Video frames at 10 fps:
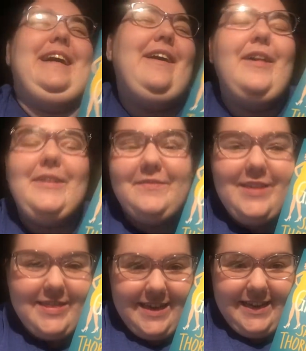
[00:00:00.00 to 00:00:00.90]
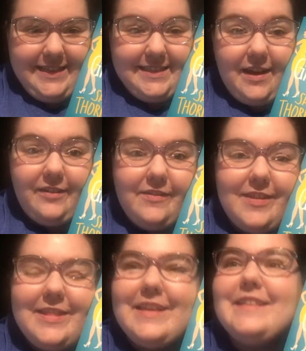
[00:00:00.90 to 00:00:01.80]
all of the things
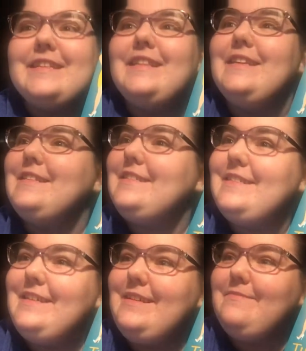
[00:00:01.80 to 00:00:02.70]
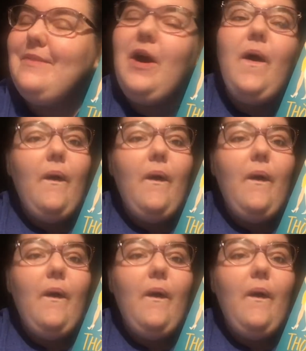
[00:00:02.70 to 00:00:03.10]
and the steam.